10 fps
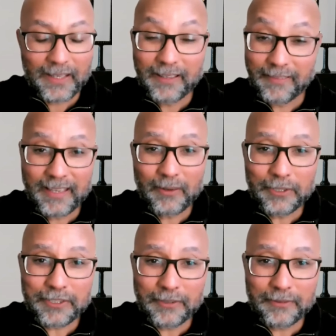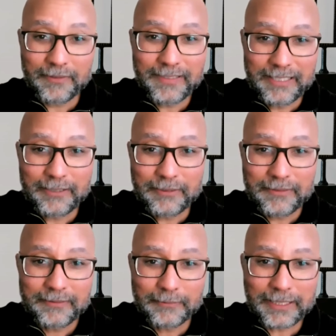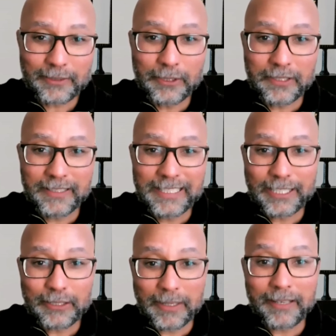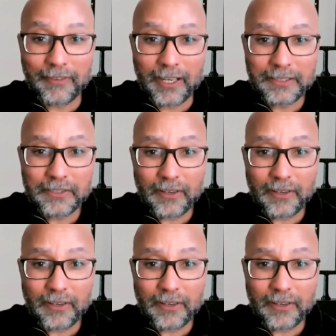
Then also, what could lead to advantage